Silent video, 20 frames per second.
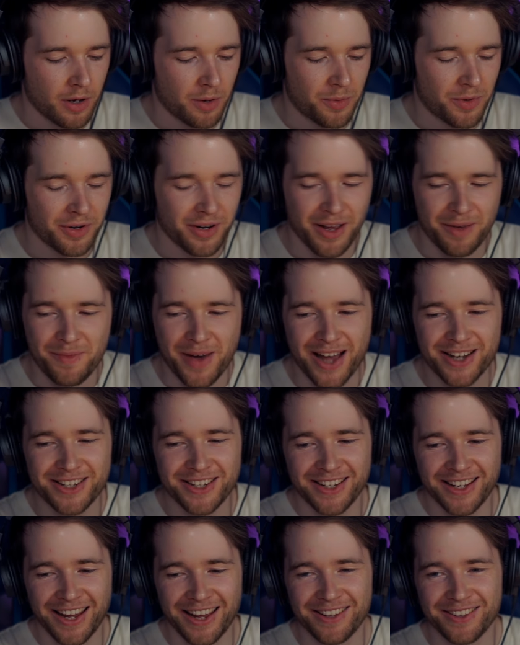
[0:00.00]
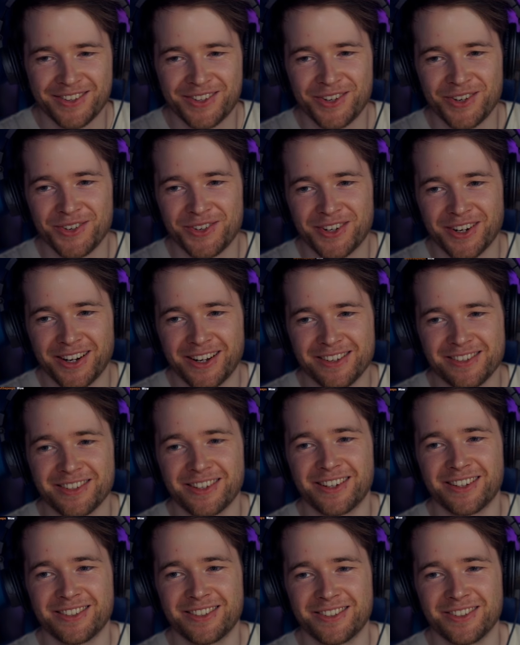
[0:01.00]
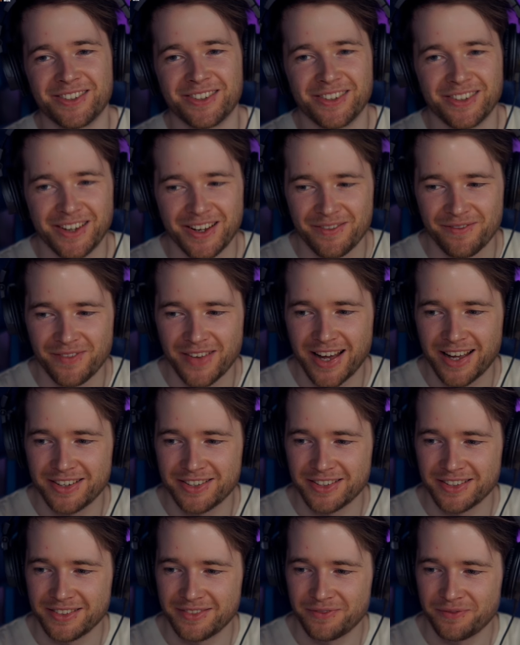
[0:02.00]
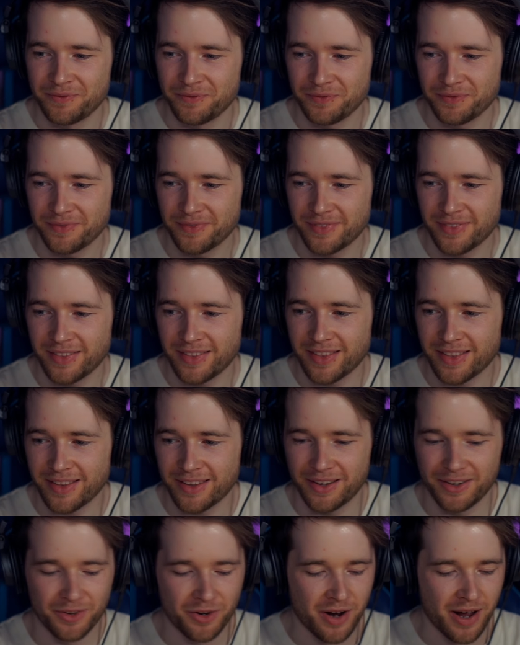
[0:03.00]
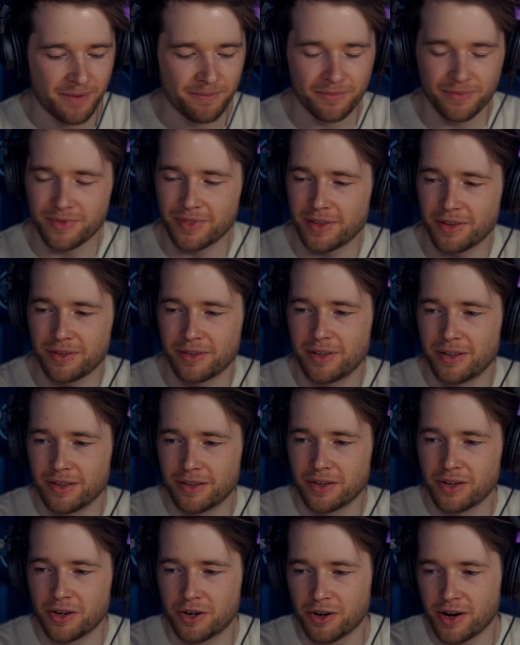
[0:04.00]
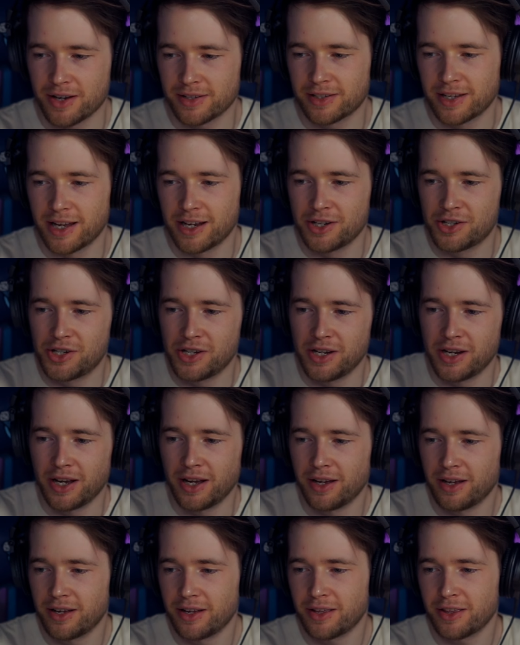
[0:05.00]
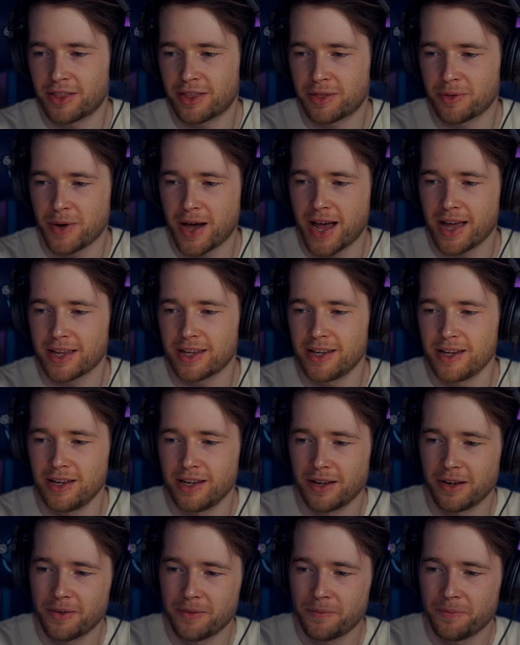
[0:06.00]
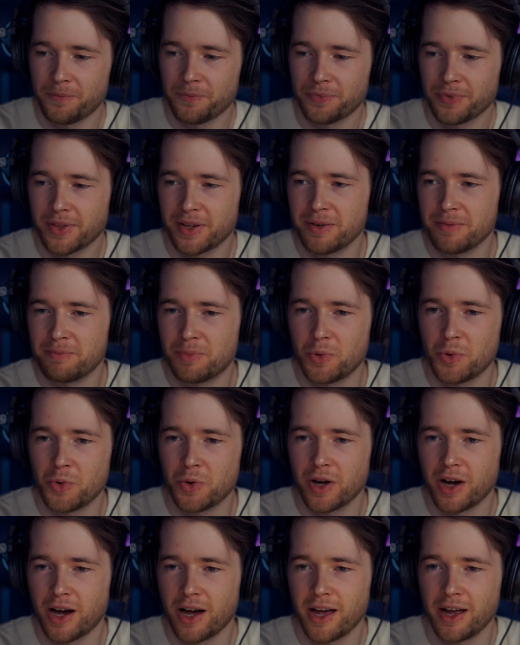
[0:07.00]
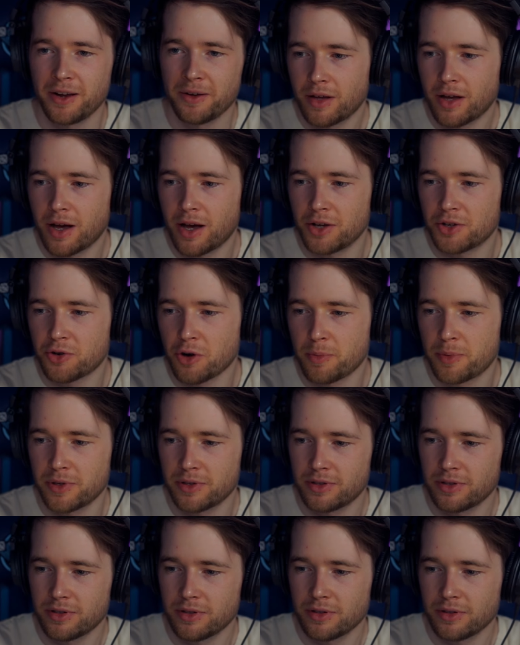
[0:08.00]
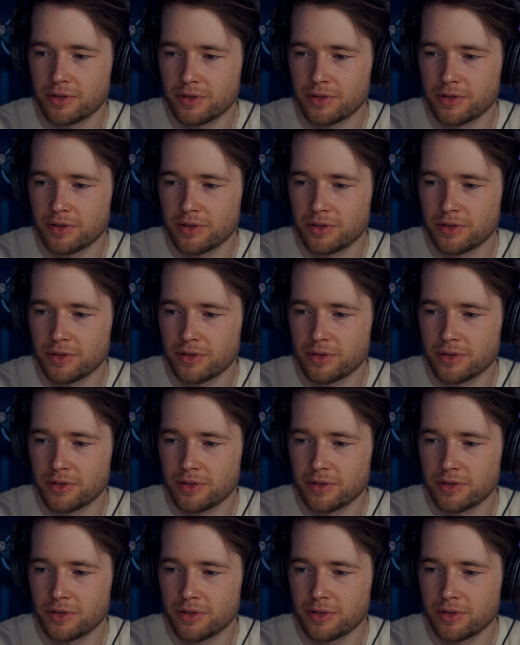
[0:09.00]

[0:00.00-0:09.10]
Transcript: I wonder, imagine getting two Charizards, dude. Imagine. Right. Grass Energy, Thwackey, Ball Guy, uh, Tropius,